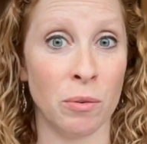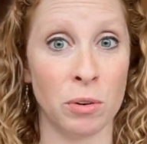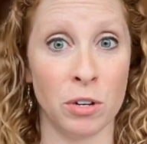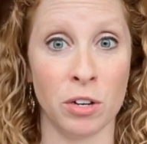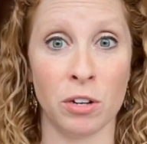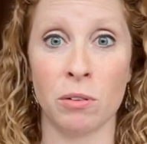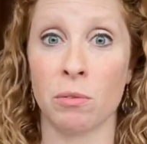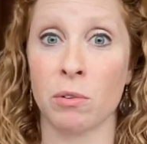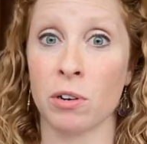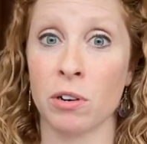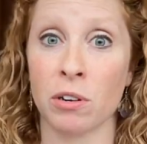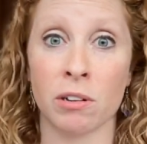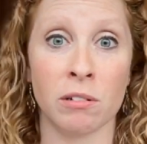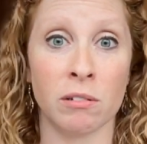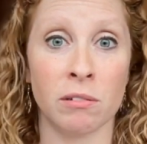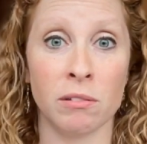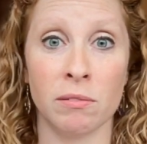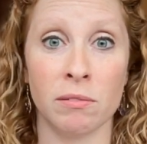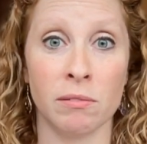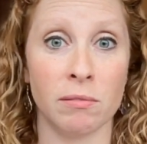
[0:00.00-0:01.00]
when you were
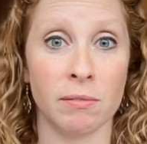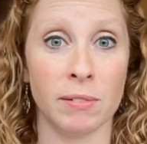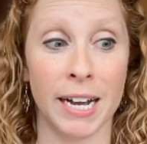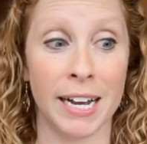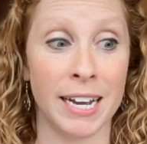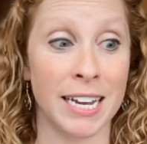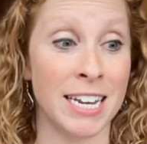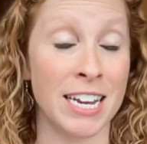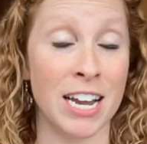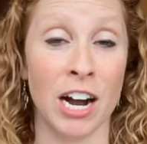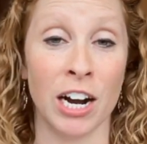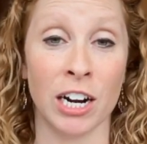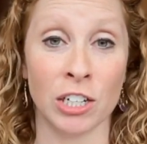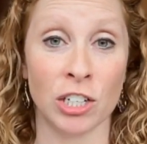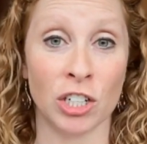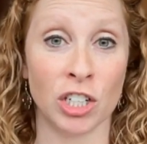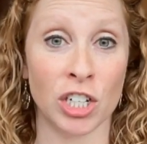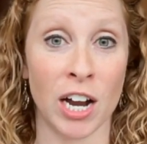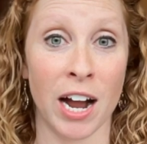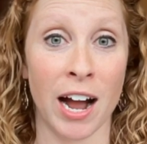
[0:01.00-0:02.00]
a
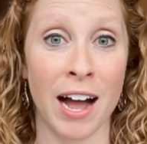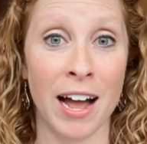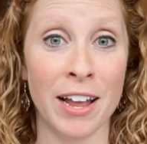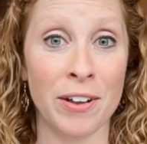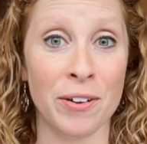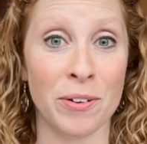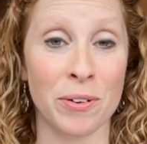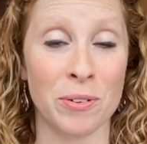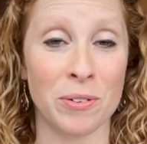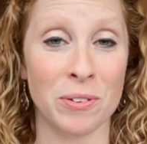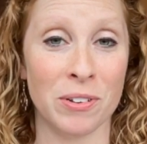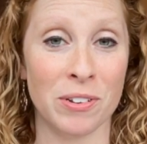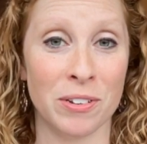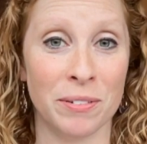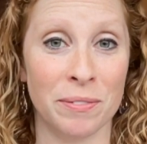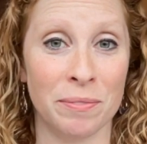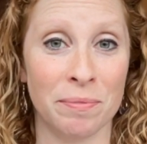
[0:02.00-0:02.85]
young child.